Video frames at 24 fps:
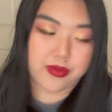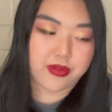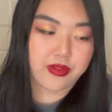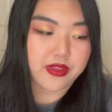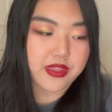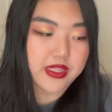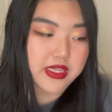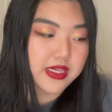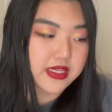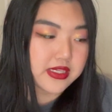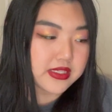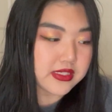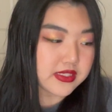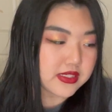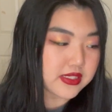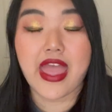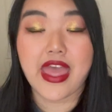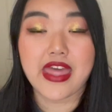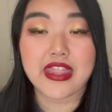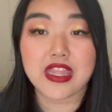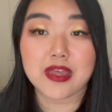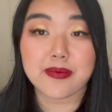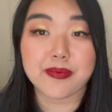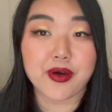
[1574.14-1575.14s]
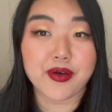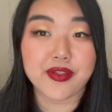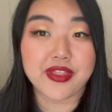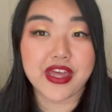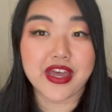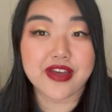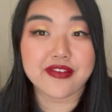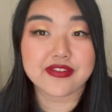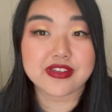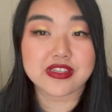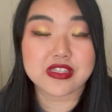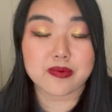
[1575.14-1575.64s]
of these and they both
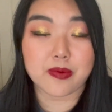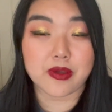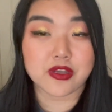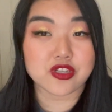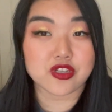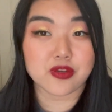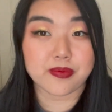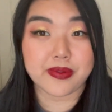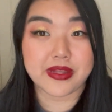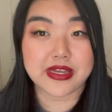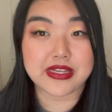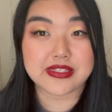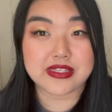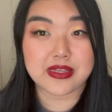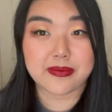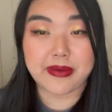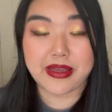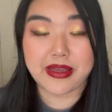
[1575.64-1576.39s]
have a special place in my